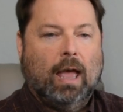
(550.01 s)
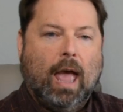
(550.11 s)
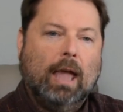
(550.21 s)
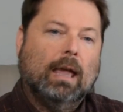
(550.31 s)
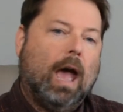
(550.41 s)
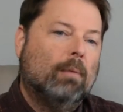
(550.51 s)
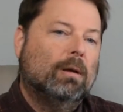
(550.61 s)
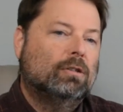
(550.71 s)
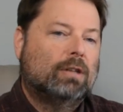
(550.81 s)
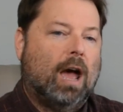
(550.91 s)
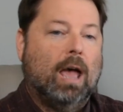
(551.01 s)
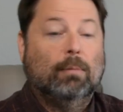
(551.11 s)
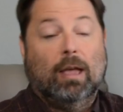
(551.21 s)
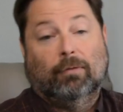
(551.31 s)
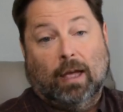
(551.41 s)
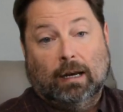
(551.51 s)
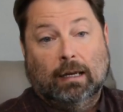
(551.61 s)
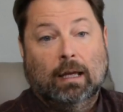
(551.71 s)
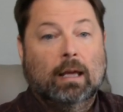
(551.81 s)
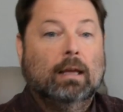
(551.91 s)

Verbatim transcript: hey, how much time, if any,